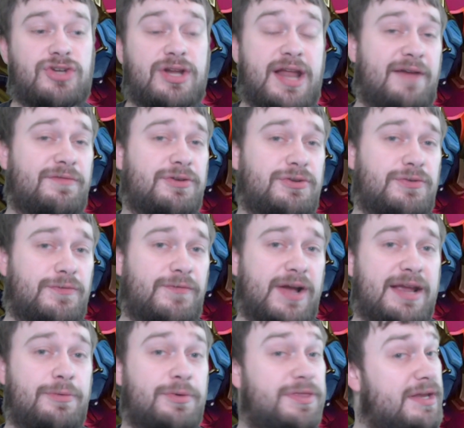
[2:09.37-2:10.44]
and after you
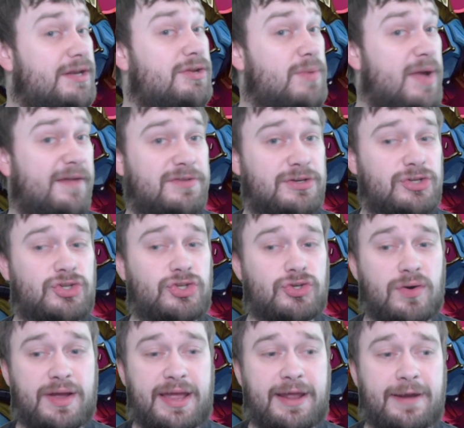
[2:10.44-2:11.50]
fight with it, you have to
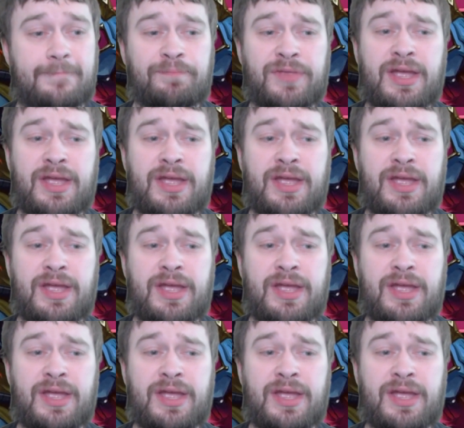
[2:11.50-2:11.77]
destroy it.